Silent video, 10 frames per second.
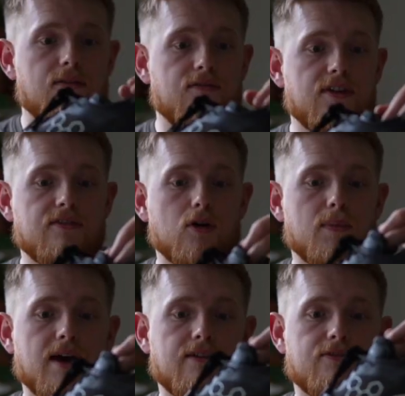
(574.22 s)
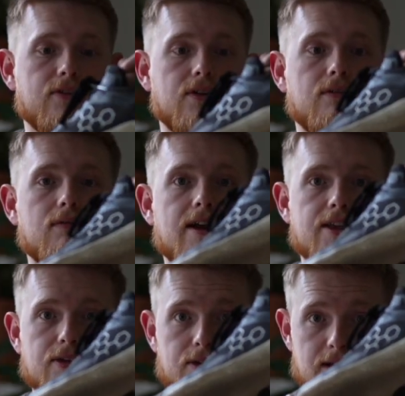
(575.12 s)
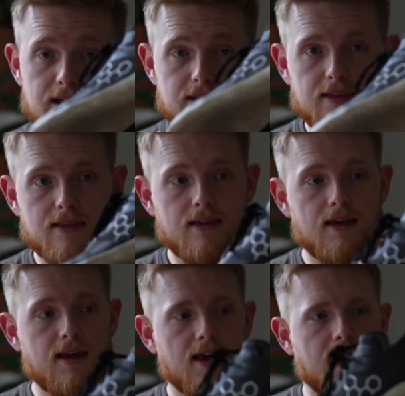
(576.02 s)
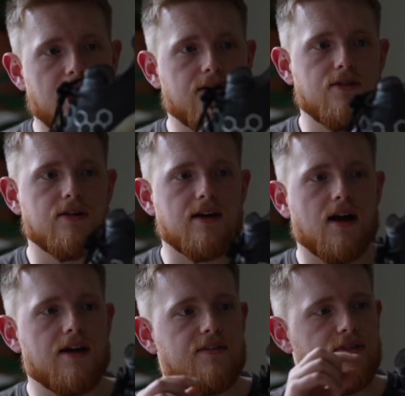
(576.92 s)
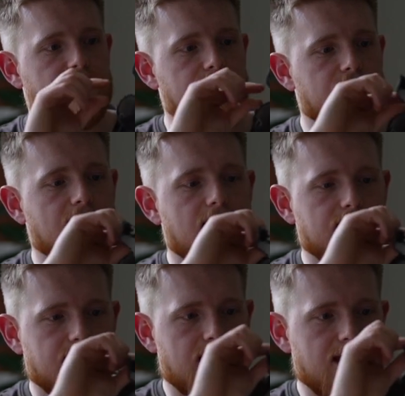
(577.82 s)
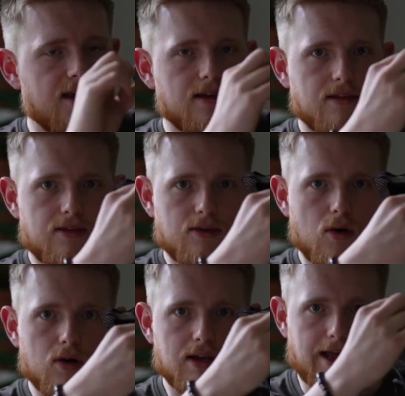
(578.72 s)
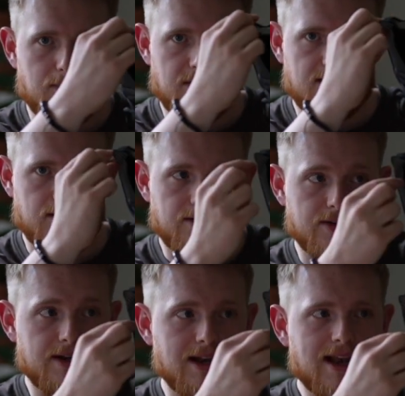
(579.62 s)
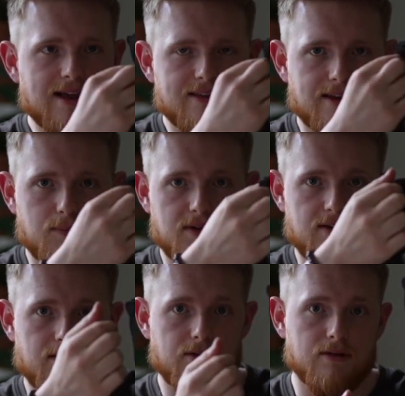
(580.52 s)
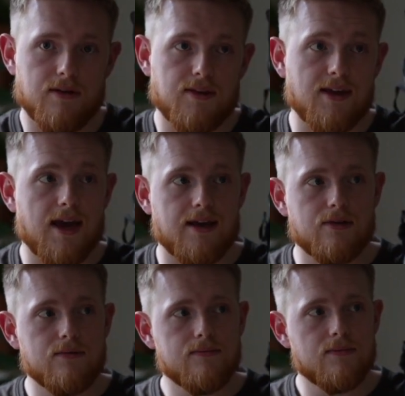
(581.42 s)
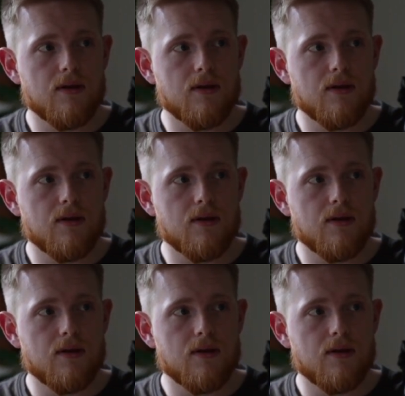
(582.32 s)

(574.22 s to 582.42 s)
VivoBarefoot Racer knits, and you can kind of see that it has a sock-like material, an elastic material at the ankle.